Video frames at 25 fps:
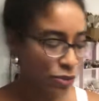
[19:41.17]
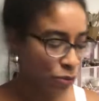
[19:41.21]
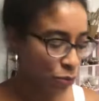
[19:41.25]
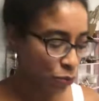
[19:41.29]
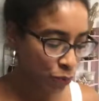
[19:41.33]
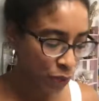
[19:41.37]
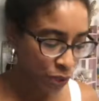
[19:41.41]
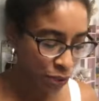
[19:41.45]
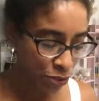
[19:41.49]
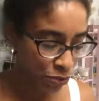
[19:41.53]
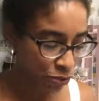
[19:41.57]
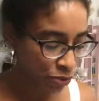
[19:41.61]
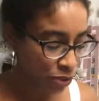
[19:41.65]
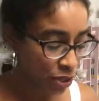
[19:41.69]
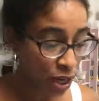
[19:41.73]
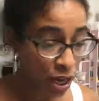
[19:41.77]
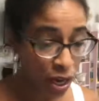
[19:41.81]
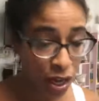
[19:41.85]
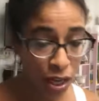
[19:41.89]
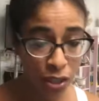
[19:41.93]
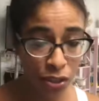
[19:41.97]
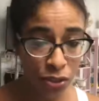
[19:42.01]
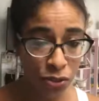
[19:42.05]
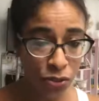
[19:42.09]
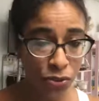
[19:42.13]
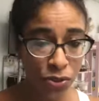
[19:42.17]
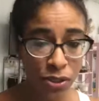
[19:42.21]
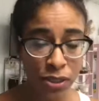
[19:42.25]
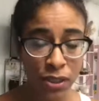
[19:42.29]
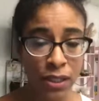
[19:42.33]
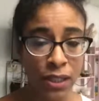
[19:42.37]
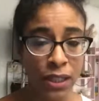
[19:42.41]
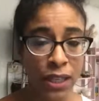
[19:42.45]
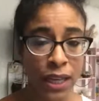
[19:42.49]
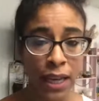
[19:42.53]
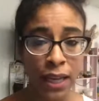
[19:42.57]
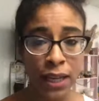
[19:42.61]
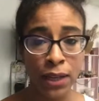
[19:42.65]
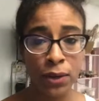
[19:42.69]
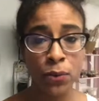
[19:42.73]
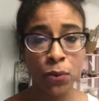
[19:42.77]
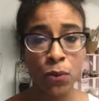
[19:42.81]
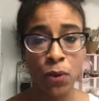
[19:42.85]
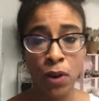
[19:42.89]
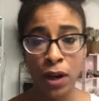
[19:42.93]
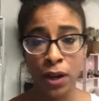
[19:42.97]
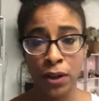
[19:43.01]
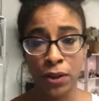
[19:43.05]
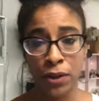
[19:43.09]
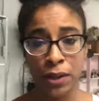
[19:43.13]
So we do not use clay and
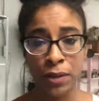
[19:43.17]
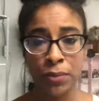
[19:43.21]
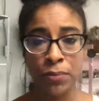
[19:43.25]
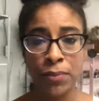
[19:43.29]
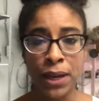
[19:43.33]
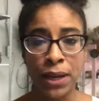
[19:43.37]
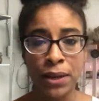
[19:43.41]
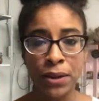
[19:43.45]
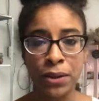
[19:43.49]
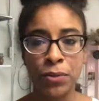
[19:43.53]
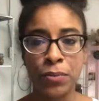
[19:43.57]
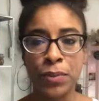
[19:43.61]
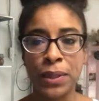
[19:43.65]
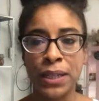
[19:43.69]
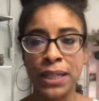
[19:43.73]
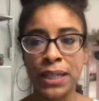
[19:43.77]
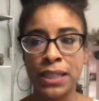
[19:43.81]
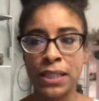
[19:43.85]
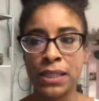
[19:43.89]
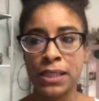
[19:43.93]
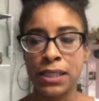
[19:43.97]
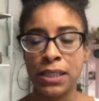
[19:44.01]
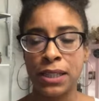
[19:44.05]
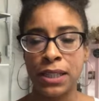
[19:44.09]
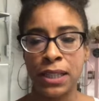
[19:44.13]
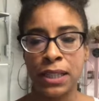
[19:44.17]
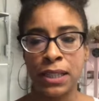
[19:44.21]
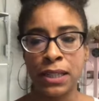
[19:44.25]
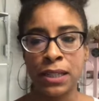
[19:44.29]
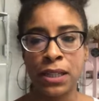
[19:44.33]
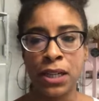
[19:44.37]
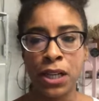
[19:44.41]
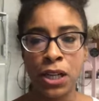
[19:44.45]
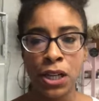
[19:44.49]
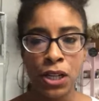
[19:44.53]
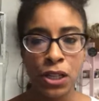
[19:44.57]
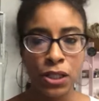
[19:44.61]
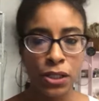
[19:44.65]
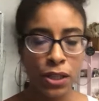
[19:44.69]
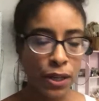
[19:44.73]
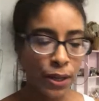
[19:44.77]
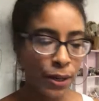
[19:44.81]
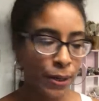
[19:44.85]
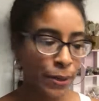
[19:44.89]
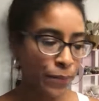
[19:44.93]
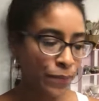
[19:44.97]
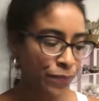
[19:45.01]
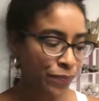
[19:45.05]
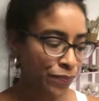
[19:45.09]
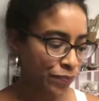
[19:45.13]
water and metal because you can
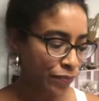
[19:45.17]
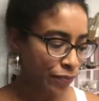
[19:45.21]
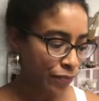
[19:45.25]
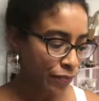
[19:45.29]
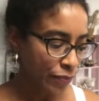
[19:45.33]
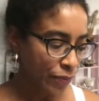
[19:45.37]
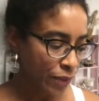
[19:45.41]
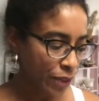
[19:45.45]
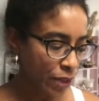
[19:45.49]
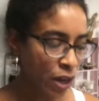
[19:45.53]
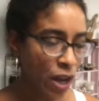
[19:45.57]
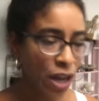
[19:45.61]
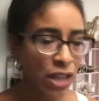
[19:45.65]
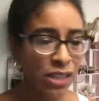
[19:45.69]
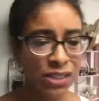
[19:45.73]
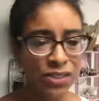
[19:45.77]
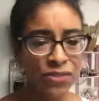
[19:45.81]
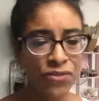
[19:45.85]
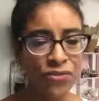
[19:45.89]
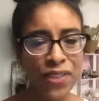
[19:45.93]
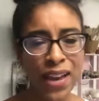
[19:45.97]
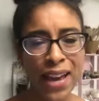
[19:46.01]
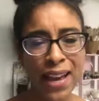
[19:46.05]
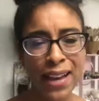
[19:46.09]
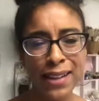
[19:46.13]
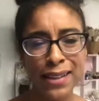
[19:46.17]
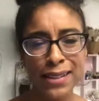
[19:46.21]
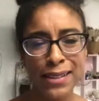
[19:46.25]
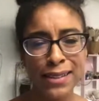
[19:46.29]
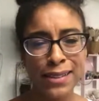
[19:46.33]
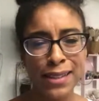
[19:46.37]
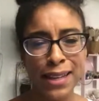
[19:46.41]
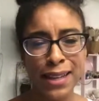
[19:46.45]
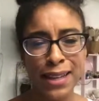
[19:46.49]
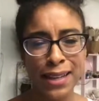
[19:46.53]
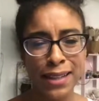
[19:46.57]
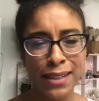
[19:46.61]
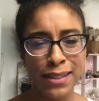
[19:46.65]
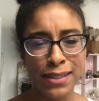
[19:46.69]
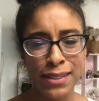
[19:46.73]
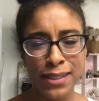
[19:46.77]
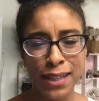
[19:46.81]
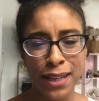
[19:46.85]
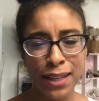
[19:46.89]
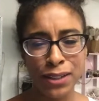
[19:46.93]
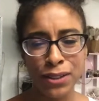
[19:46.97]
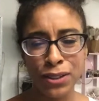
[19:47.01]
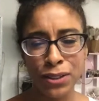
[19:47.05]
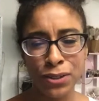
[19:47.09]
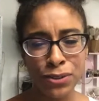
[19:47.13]
cause effects and
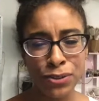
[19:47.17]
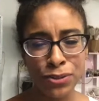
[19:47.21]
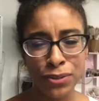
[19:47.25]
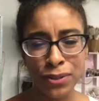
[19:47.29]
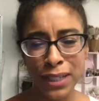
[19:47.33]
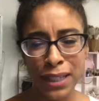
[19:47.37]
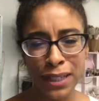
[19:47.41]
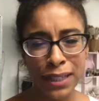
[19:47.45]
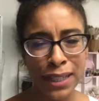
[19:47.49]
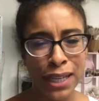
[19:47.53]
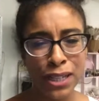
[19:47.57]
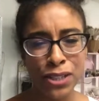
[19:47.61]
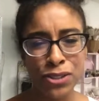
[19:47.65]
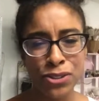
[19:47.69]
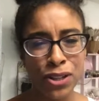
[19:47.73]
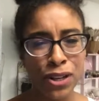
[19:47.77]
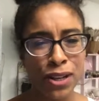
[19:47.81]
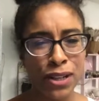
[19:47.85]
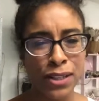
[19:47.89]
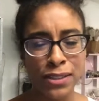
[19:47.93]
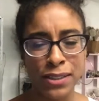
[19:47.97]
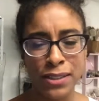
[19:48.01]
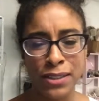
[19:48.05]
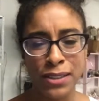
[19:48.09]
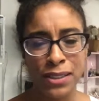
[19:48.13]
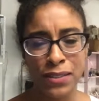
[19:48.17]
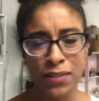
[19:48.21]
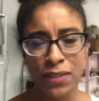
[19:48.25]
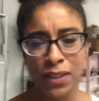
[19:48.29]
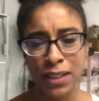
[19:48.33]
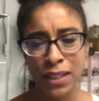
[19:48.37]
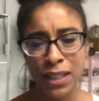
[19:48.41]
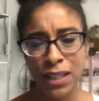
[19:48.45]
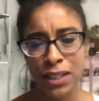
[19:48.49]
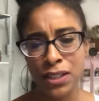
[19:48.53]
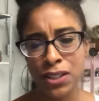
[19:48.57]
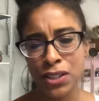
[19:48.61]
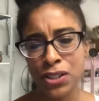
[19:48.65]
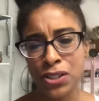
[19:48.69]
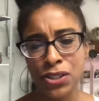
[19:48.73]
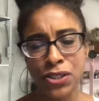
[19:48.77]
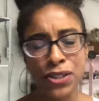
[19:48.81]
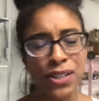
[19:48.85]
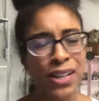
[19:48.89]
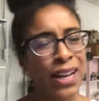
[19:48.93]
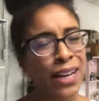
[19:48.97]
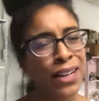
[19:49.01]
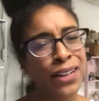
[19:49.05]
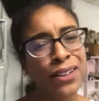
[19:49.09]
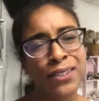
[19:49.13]
dilute electrons and stuff like that
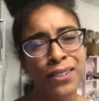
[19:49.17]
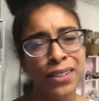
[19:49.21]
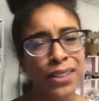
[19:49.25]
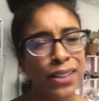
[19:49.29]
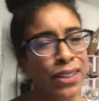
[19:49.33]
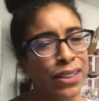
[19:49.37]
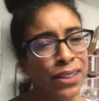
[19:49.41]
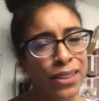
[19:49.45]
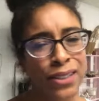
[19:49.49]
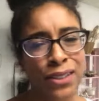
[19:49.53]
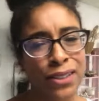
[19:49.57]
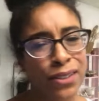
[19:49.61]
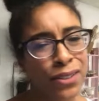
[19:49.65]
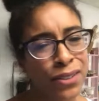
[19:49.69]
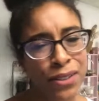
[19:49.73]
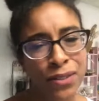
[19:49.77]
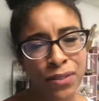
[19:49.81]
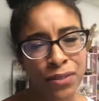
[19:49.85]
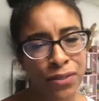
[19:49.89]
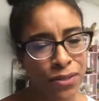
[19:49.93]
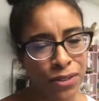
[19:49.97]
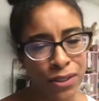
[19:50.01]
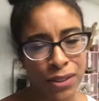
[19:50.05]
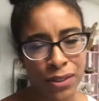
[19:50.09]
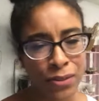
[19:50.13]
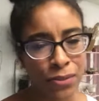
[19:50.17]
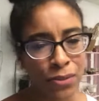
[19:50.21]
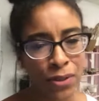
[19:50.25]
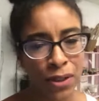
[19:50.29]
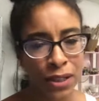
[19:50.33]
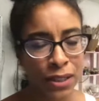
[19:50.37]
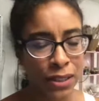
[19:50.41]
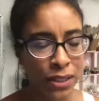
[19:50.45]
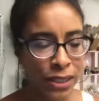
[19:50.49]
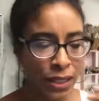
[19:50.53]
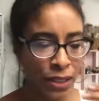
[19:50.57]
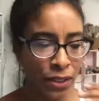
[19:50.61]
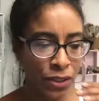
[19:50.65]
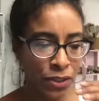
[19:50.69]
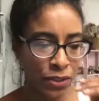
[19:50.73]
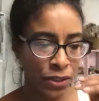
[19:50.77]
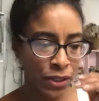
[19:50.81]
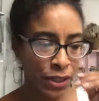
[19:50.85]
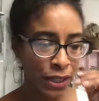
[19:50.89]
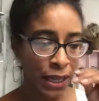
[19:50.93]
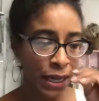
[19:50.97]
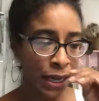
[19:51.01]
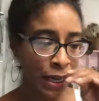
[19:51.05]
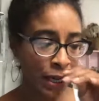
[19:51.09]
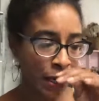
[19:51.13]
you don't even really want in your
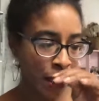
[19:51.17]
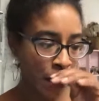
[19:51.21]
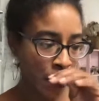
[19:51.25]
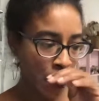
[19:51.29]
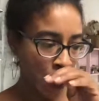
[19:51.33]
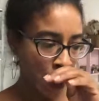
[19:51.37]
clay.